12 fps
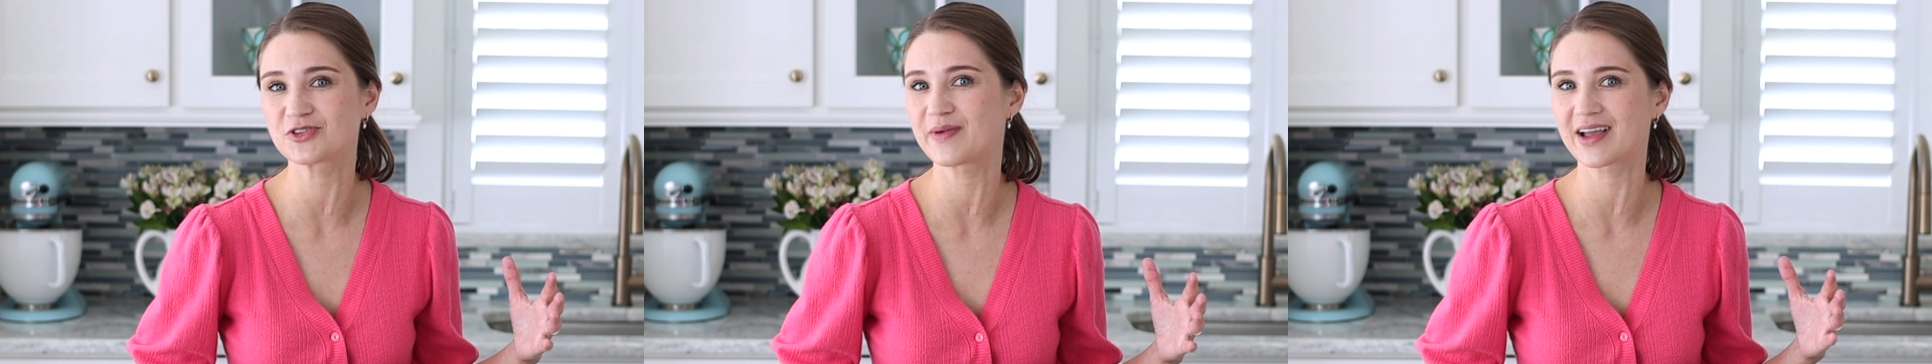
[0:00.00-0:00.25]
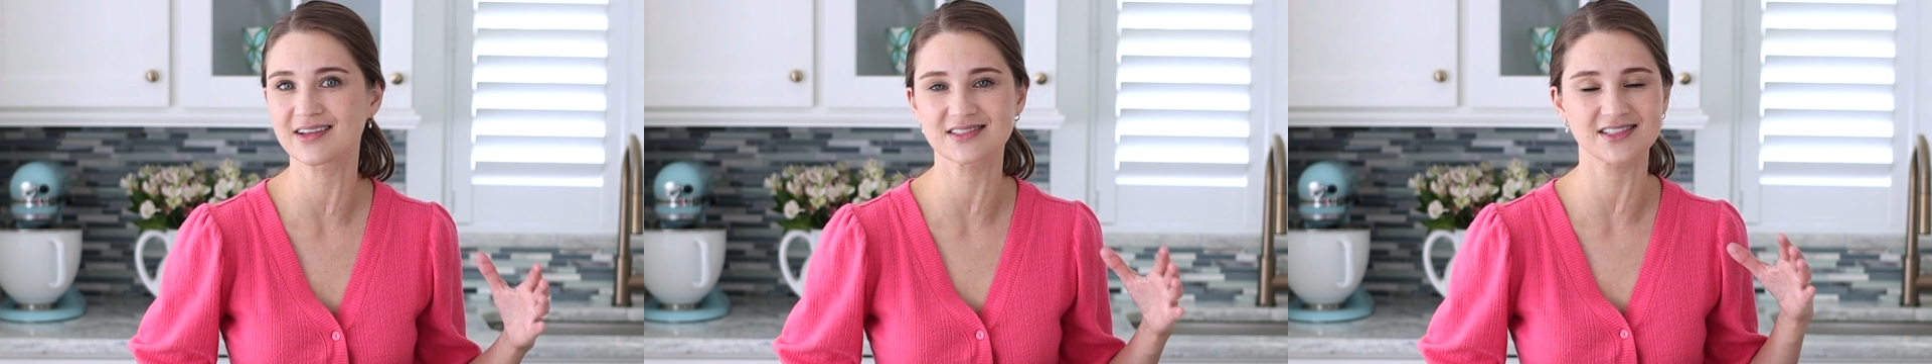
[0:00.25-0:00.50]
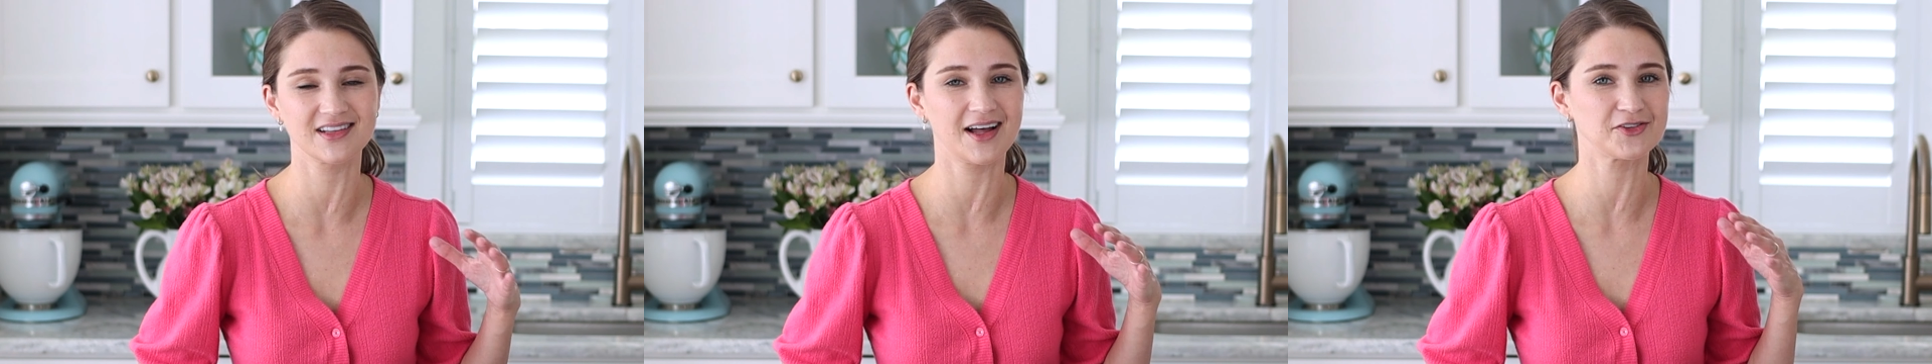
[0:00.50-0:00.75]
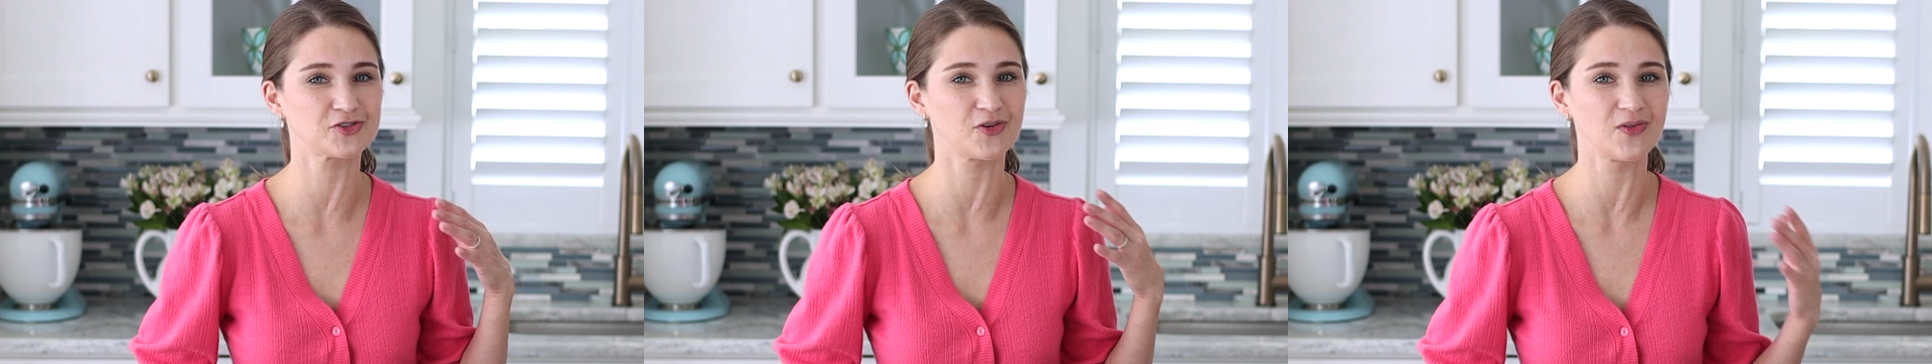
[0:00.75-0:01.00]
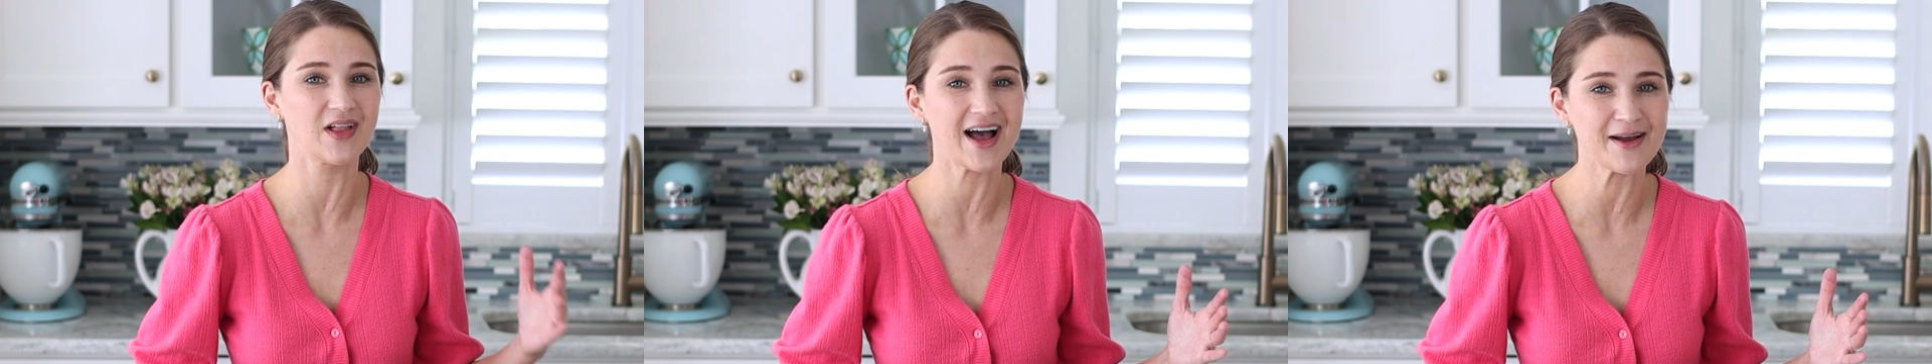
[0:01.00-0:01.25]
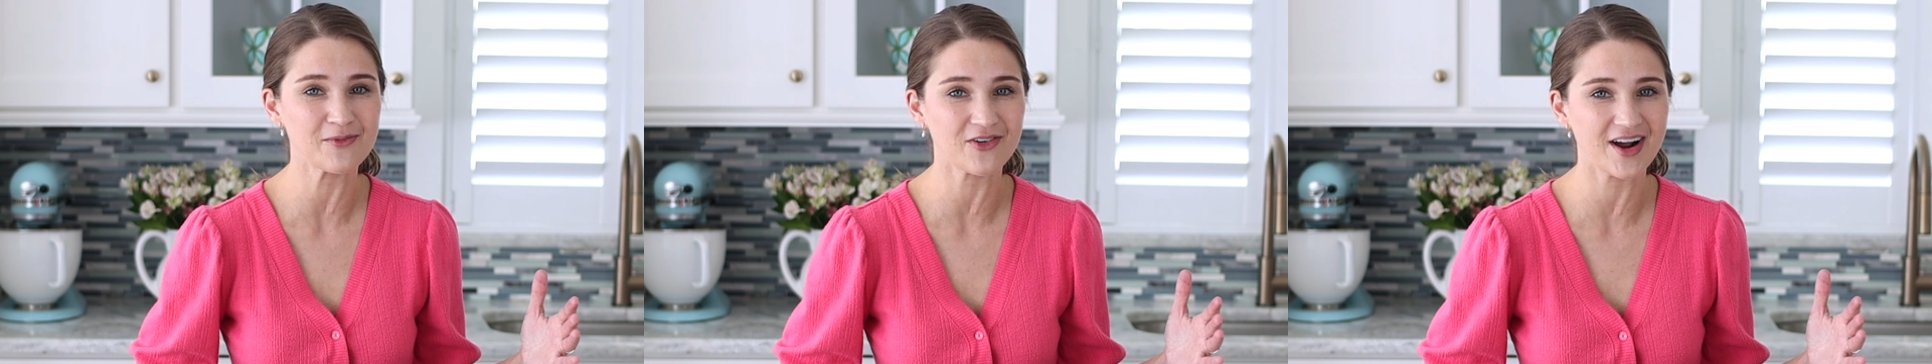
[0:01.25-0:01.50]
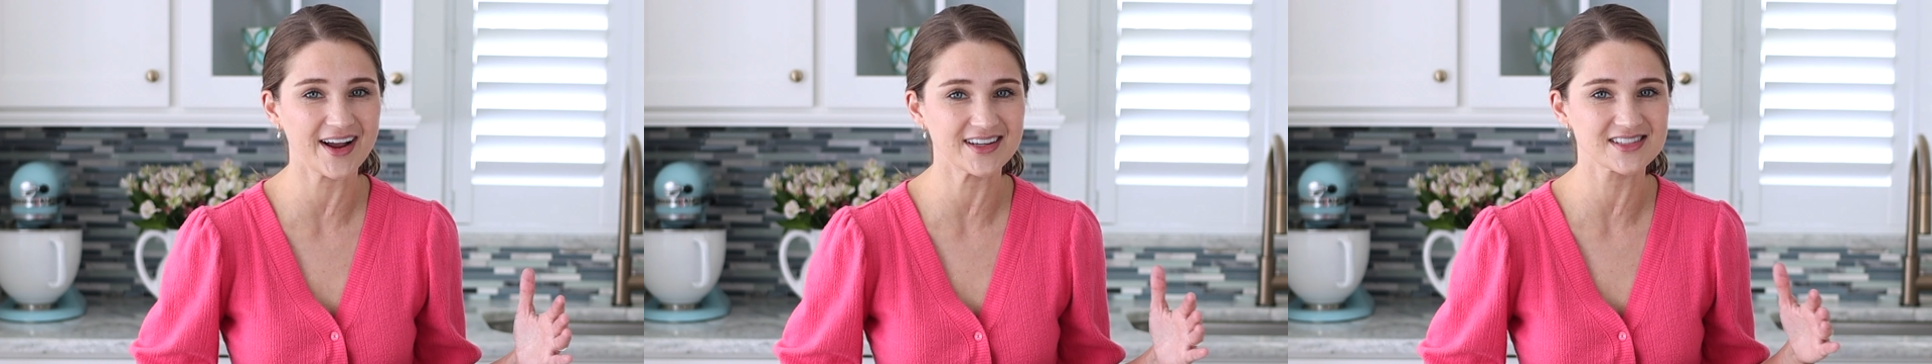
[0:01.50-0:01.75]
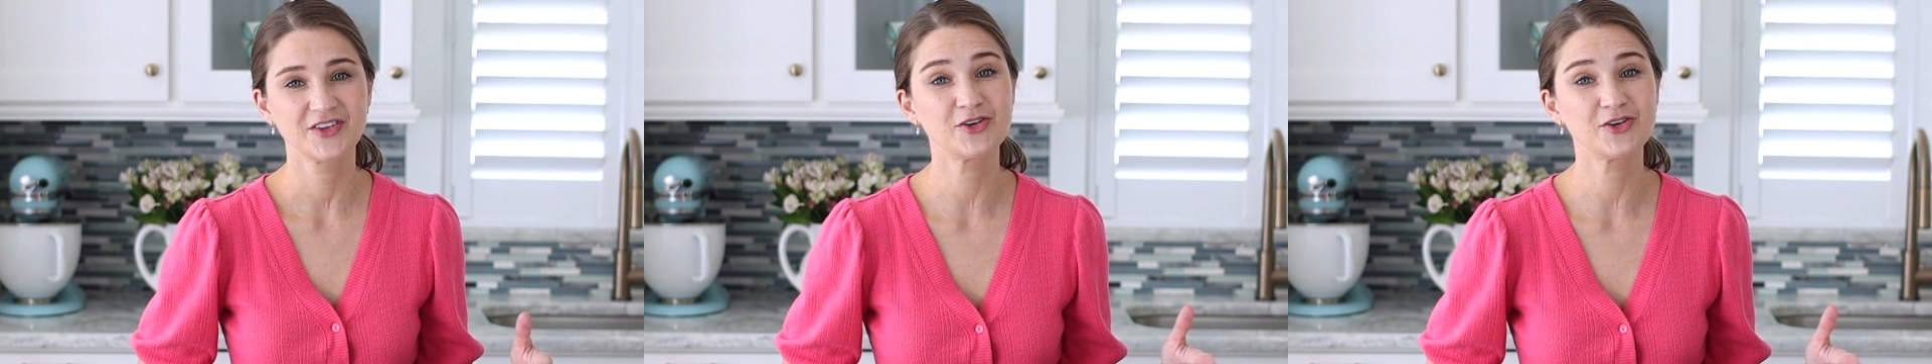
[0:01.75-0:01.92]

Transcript: to make a cilantro lime rice.